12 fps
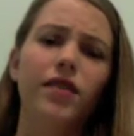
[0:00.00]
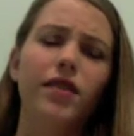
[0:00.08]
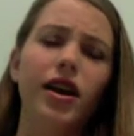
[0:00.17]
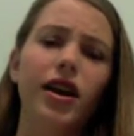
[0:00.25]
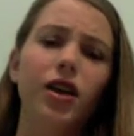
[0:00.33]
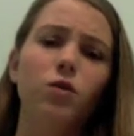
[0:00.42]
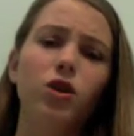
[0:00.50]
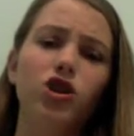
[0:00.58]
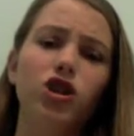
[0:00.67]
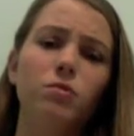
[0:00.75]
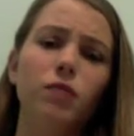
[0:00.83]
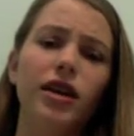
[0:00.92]
And I
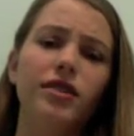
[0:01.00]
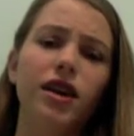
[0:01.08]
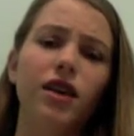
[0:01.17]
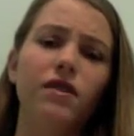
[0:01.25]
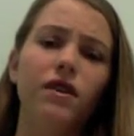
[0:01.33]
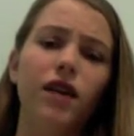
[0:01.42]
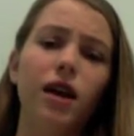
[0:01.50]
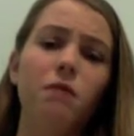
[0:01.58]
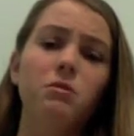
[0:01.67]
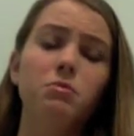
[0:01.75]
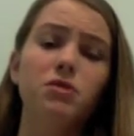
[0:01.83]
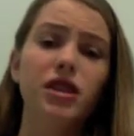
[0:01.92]
questioned myself if I
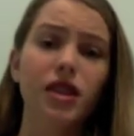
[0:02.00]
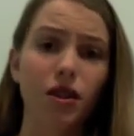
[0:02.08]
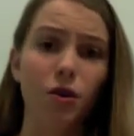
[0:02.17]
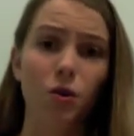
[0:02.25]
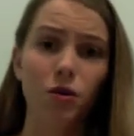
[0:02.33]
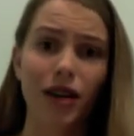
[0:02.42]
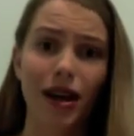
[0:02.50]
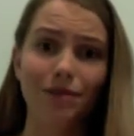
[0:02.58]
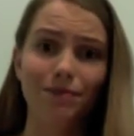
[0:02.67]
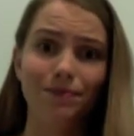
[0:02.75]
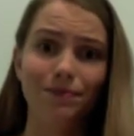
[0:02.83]
was breathing the whole time.